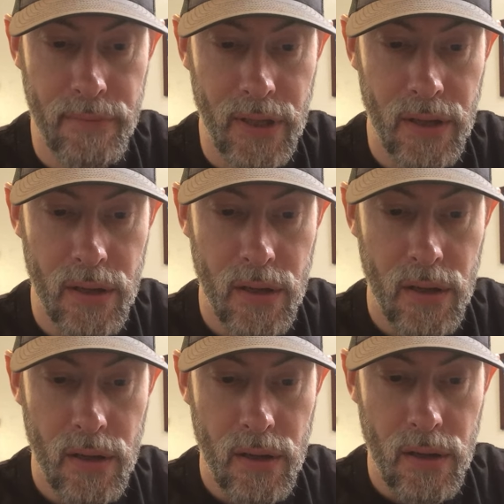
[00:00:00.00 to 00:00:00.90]

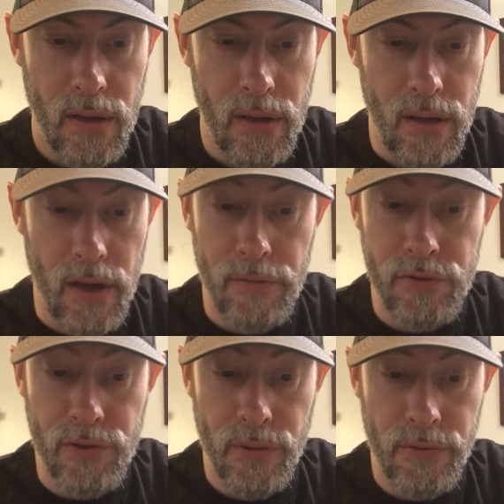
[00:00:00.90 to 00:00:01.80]
And Elvin
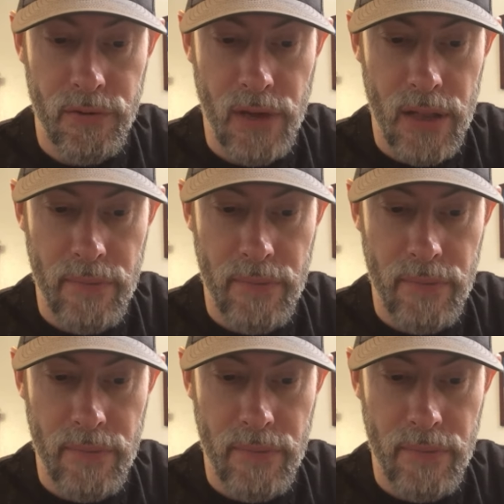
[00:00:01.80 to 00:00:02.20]
Jones is on the